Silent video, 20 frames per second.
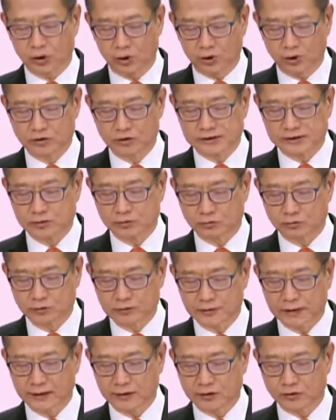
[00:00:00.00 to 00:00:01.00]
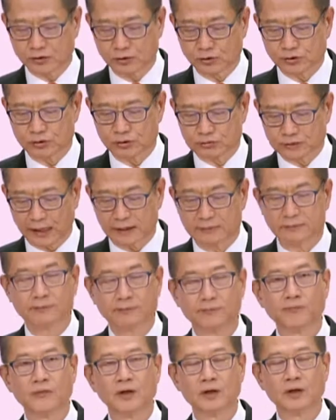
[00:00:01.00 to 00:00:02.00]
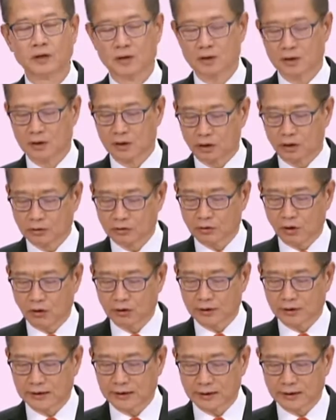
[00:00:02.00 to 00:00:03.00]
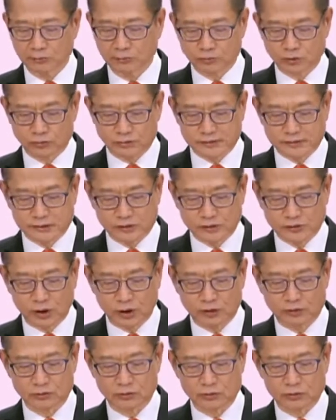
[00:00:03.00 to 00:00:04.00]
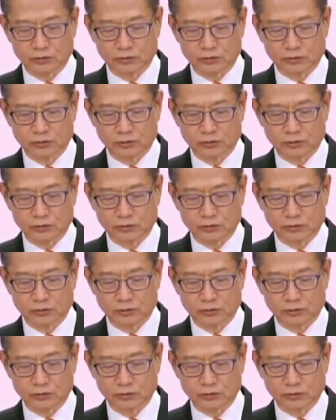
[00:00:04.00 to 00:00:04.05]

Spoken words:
Hong Kong has to proactively develop a more vibrant and diversified financial market in terms of type